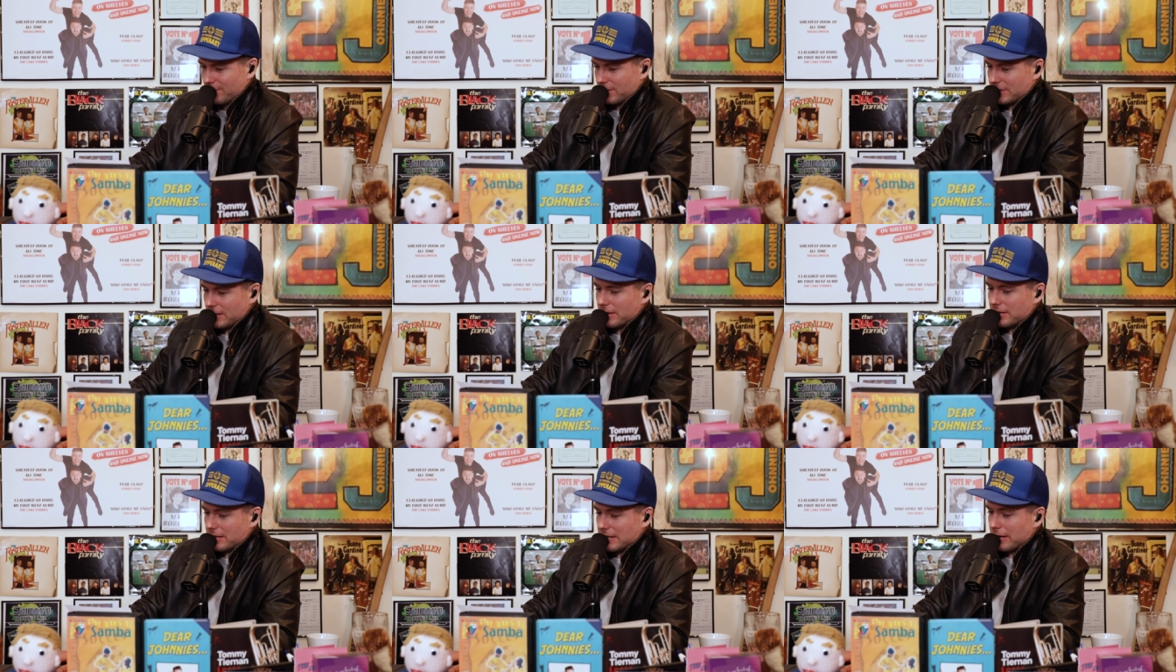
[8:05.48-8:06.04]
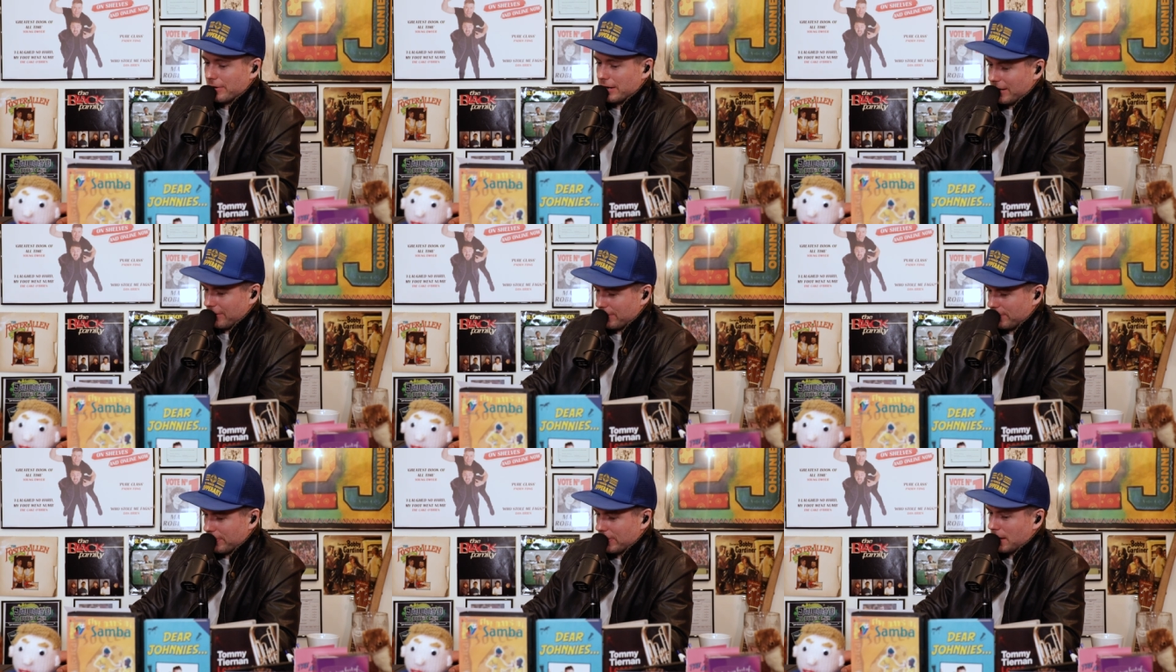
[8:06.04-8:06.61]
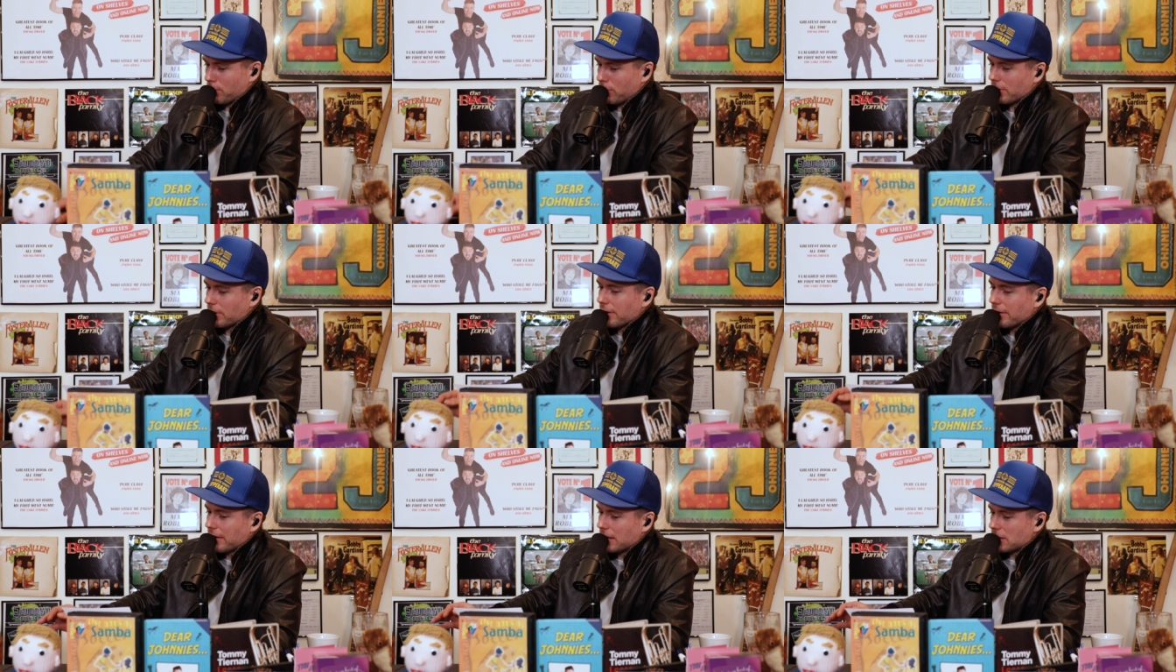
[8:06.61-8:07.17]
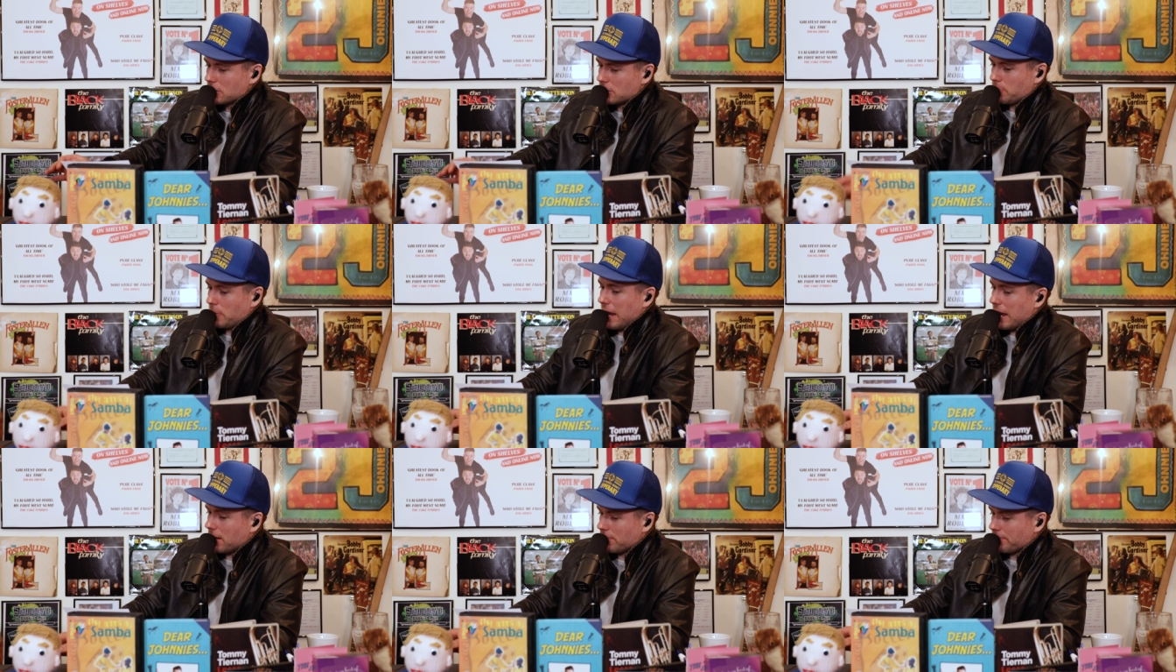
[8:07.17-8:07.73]
we sorted out anyway. But
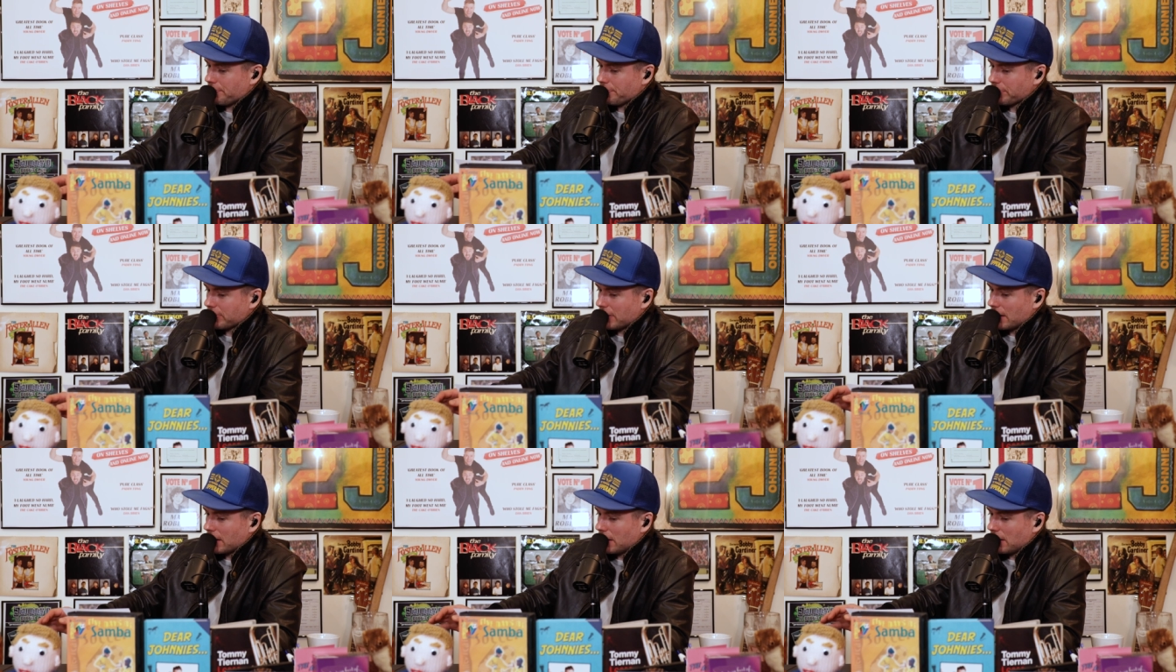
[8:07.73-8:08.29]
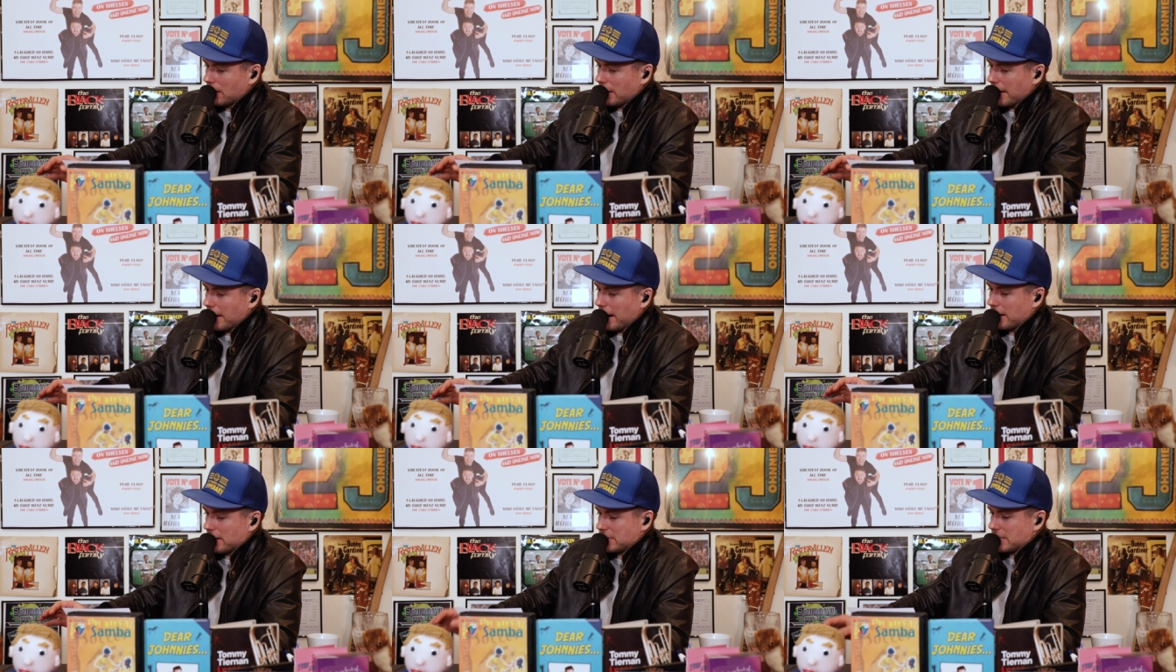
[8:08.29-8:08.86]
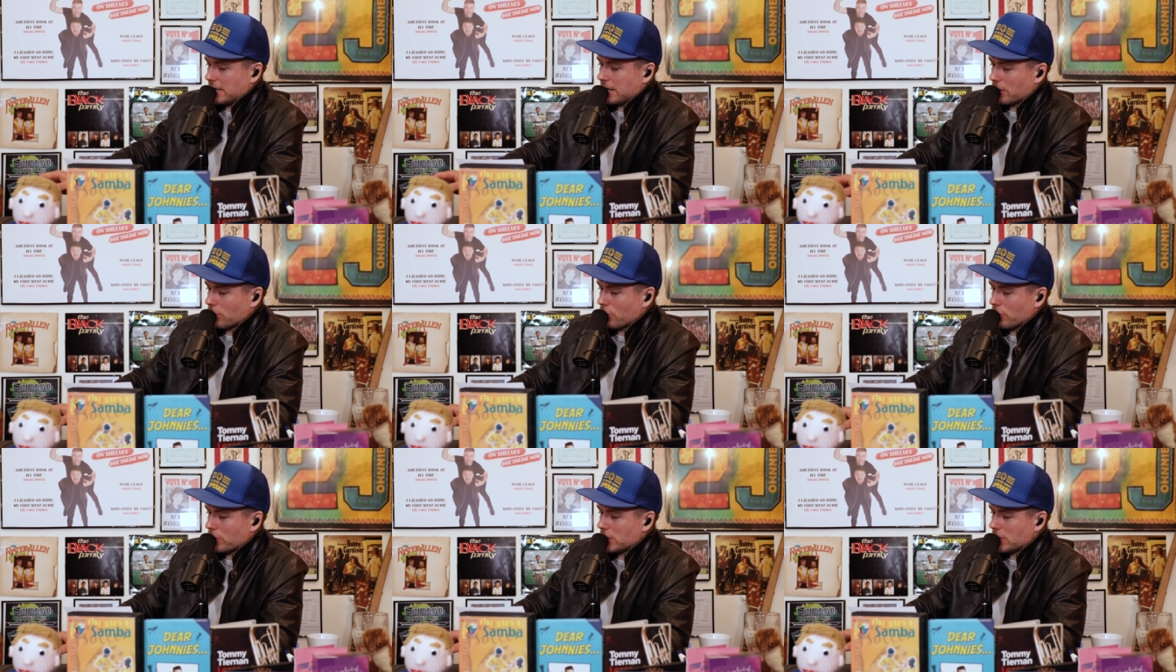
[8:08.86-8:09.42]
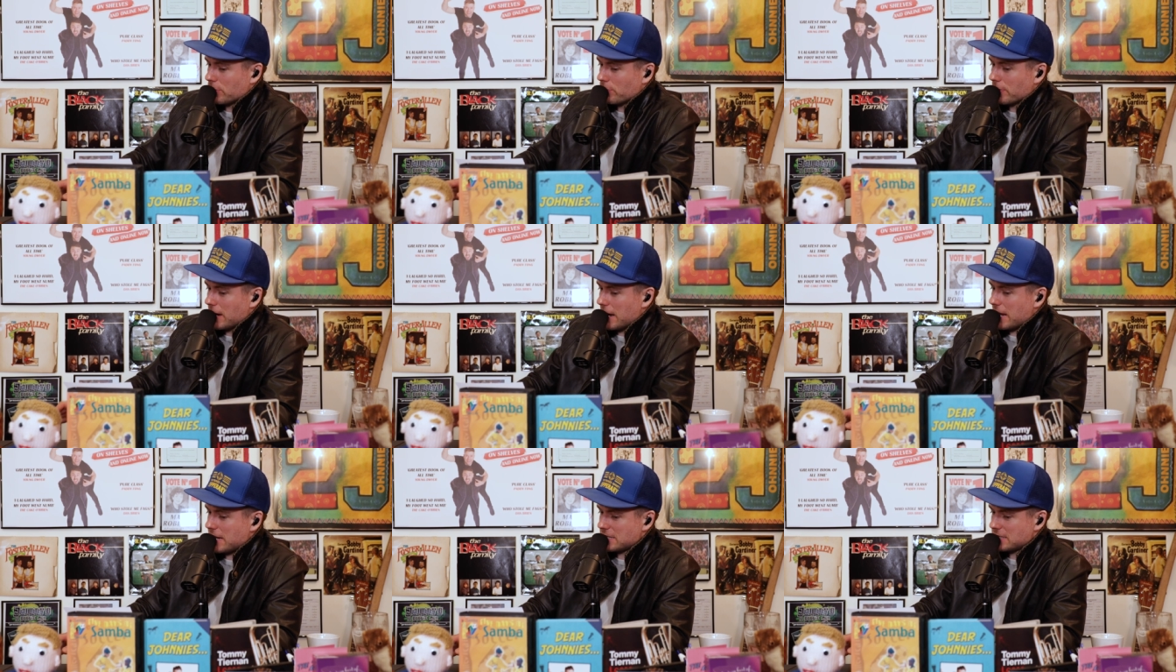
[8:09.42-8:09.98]
Japan, I say they're going to
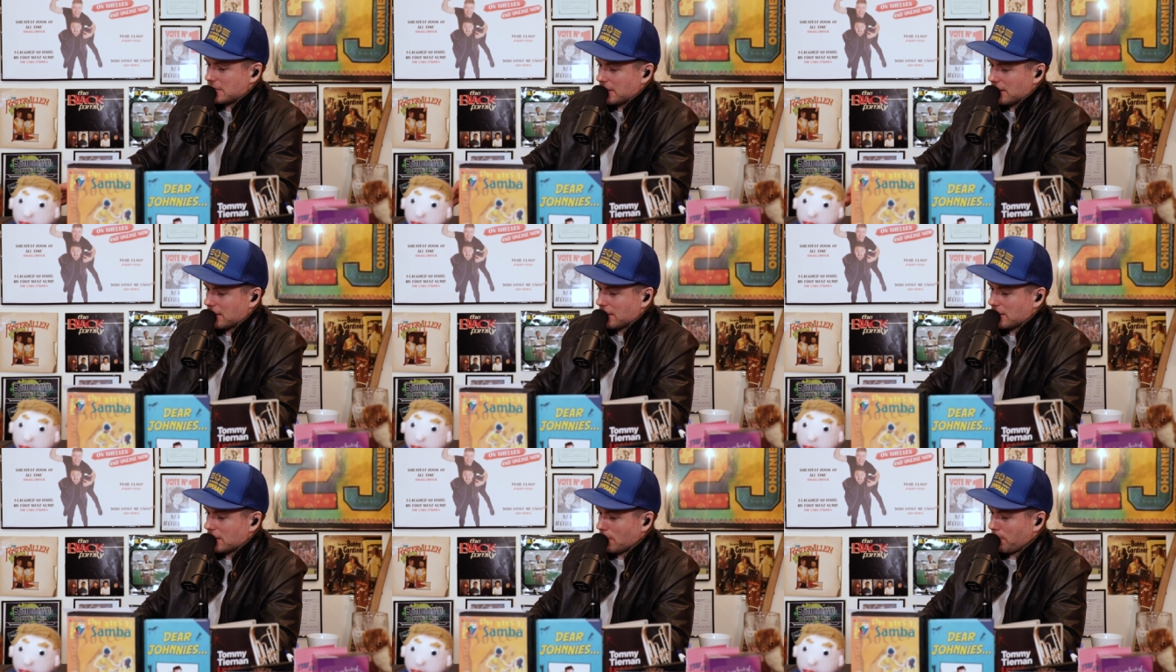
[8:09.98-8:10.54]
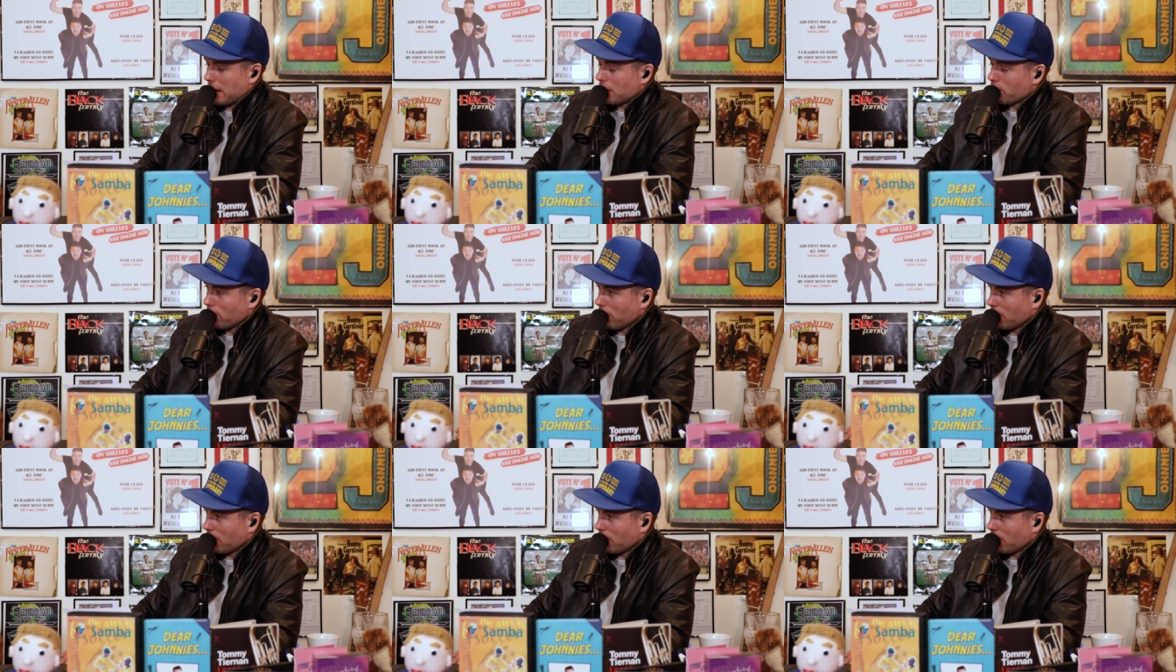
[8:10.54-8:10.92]
release the bad